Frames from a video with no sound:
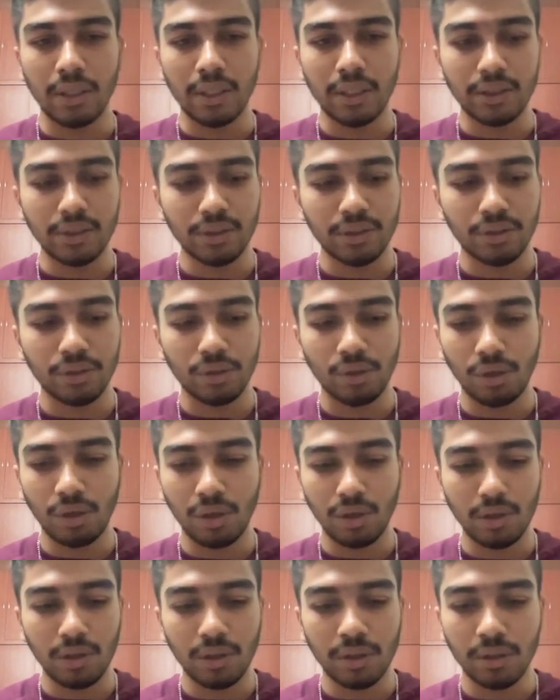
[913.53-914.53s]
just
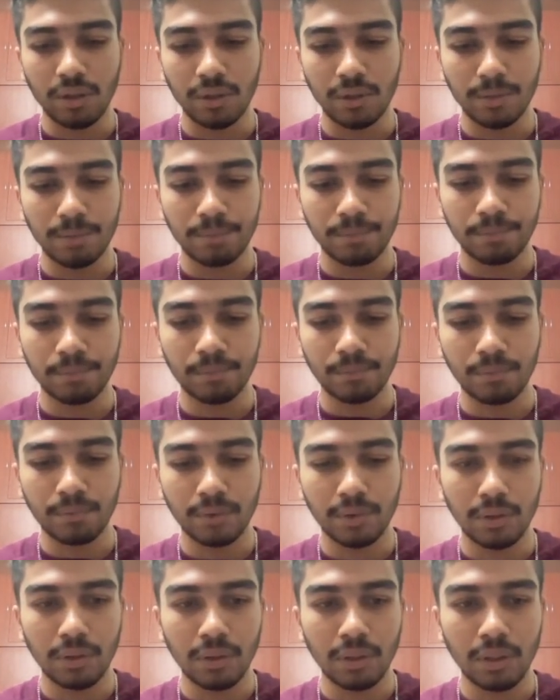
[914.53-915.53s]
call the
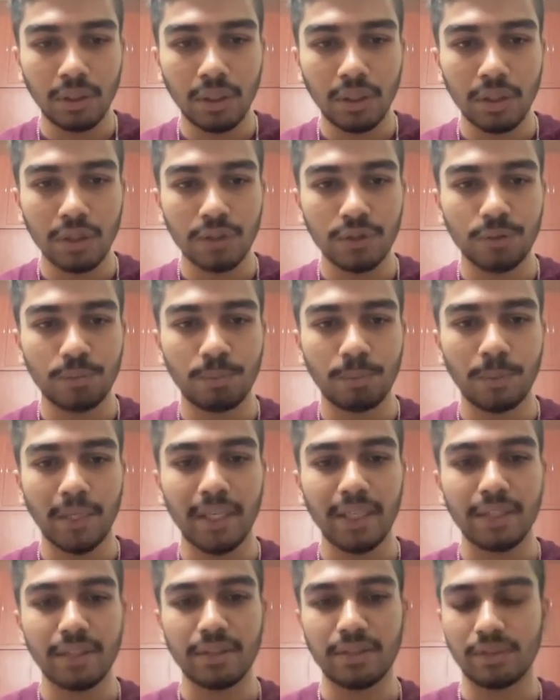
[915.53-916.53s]

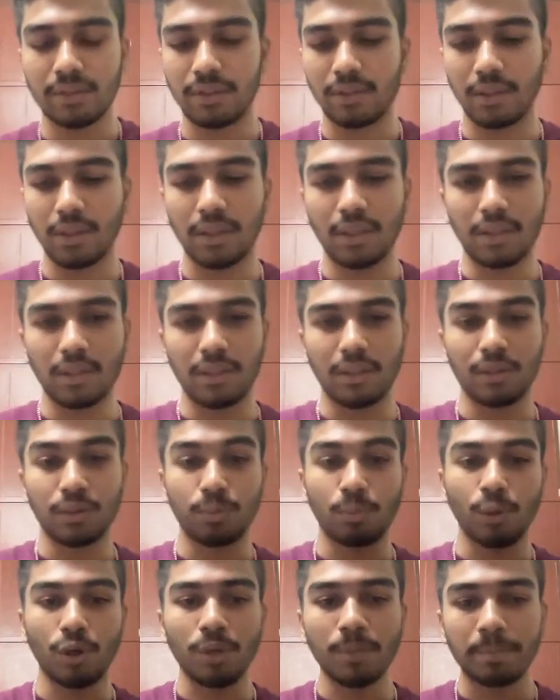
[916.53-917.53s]
sprites
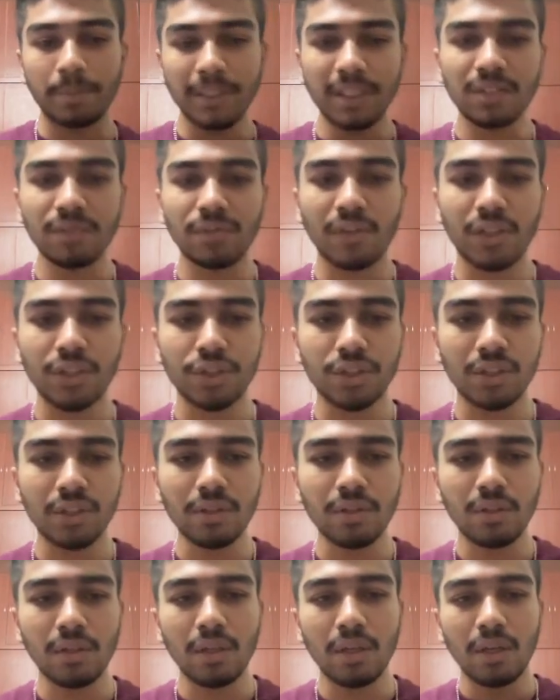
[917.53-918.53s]
spawn piece
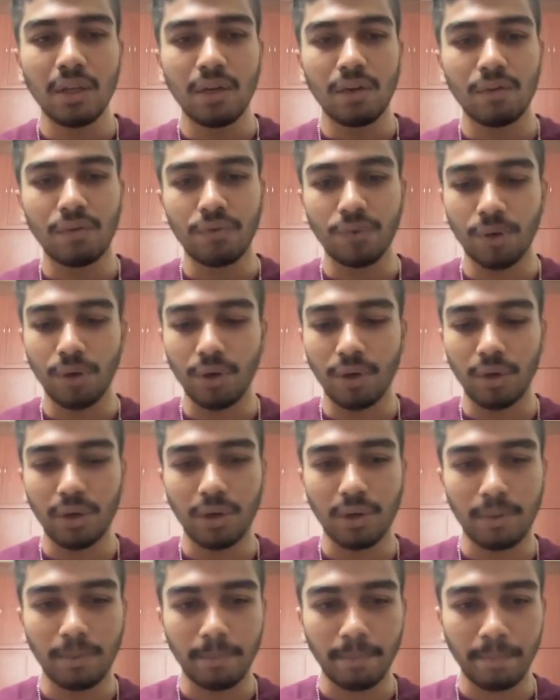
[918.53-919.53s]
function
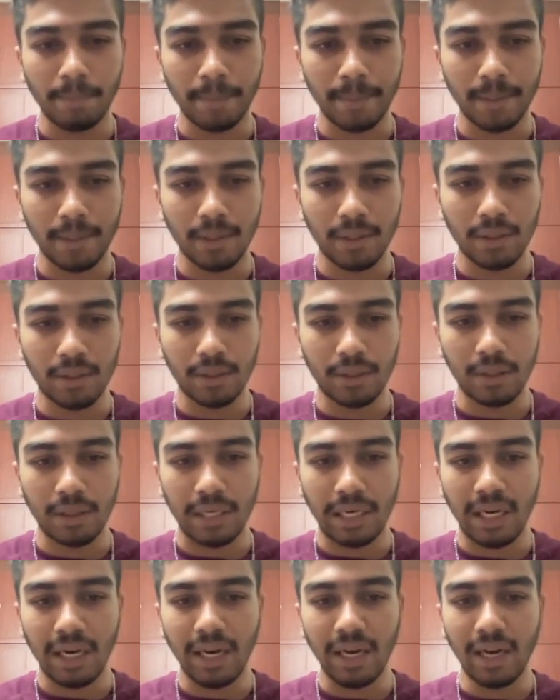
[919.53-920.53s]
for uh,
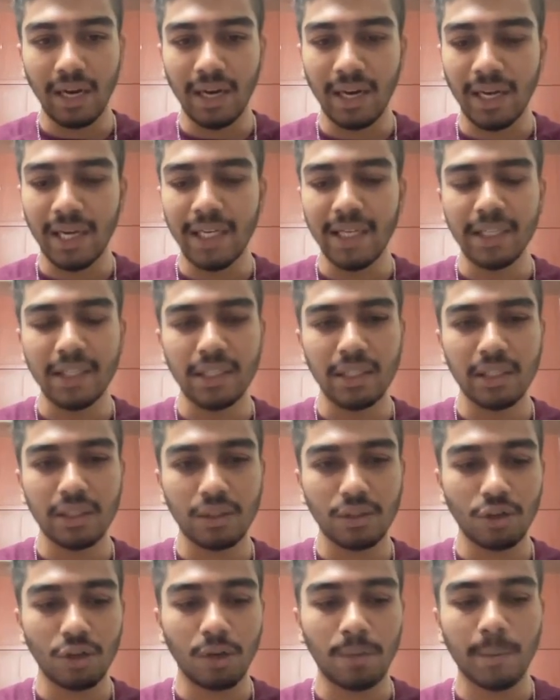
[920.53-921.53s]
I
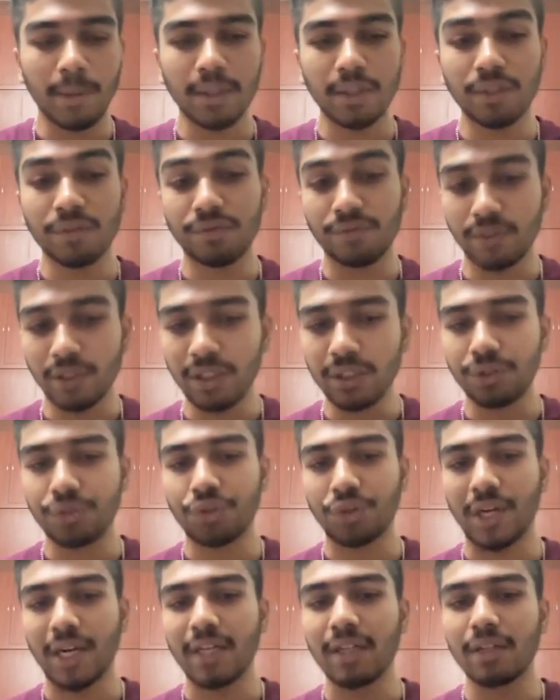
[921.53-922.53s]
comma the first
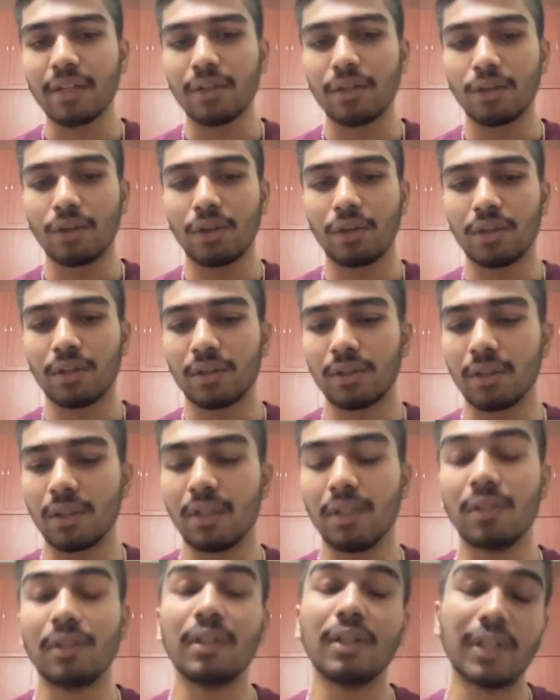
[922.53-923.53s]
rank, not
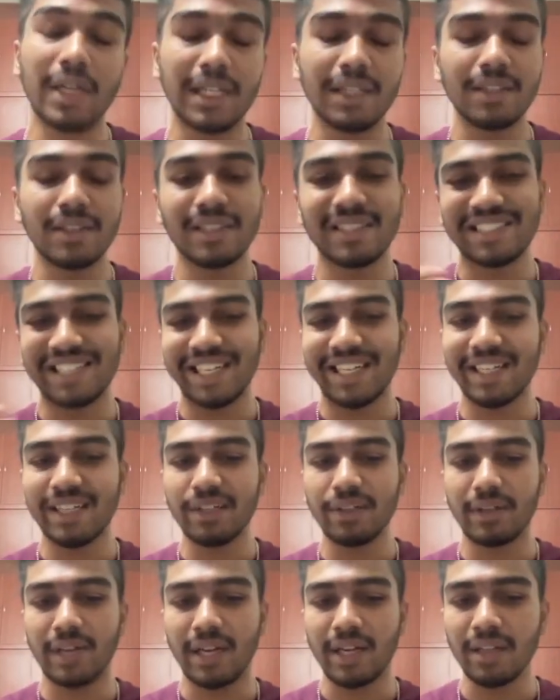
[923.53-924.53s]
rather the
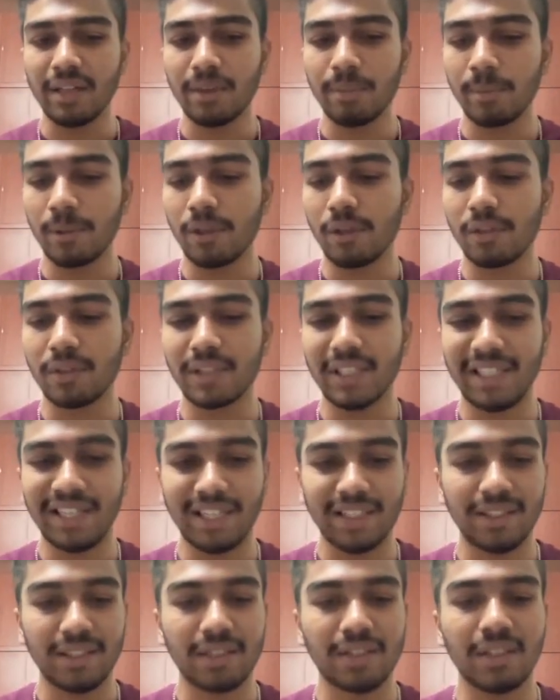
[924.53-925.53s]
second rank, because
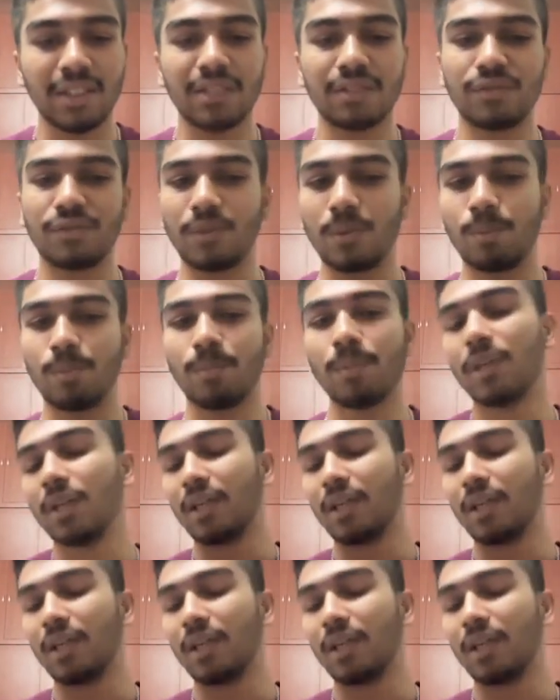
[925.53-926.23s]
indexing starts from